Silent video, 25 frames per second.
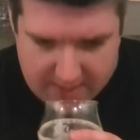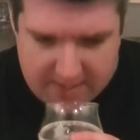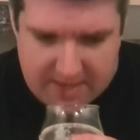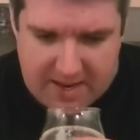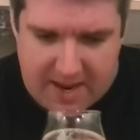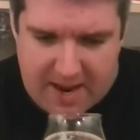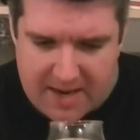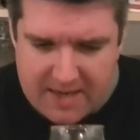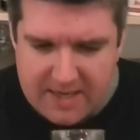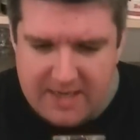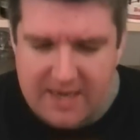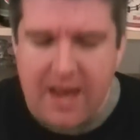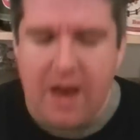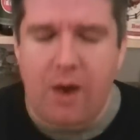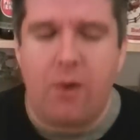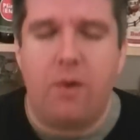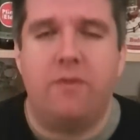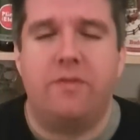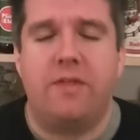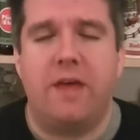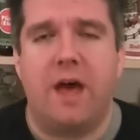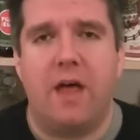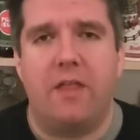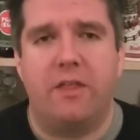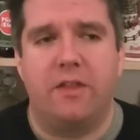And in and out
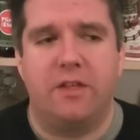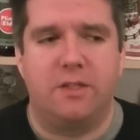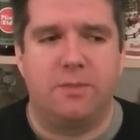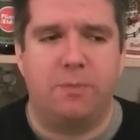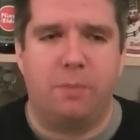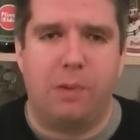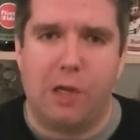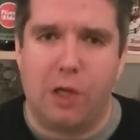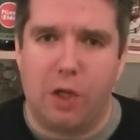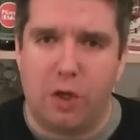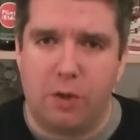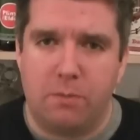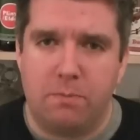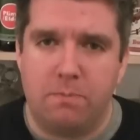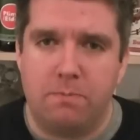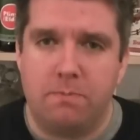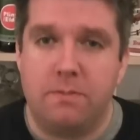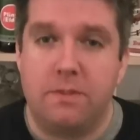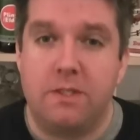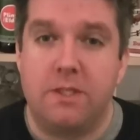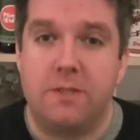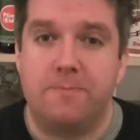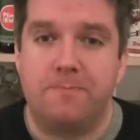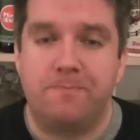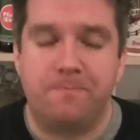of that, there's
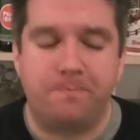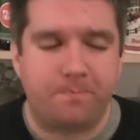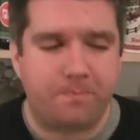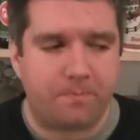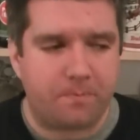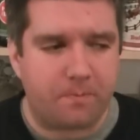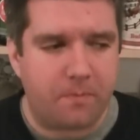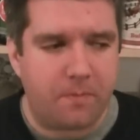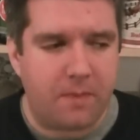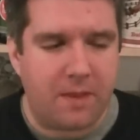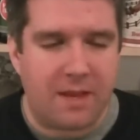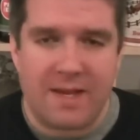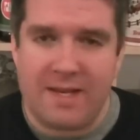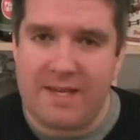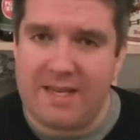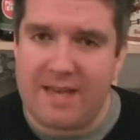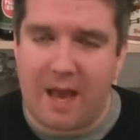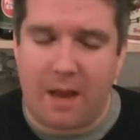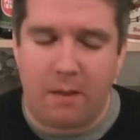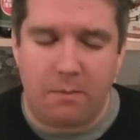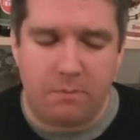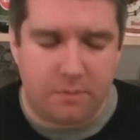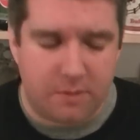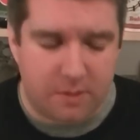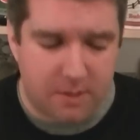plums,
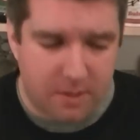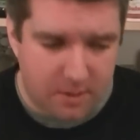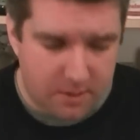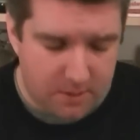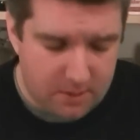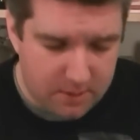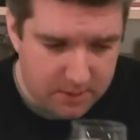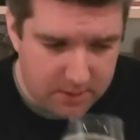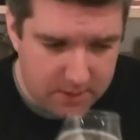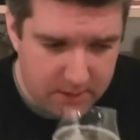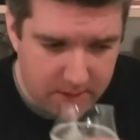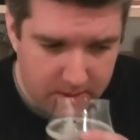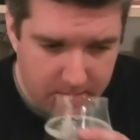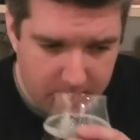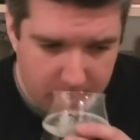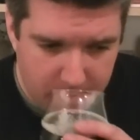damsons,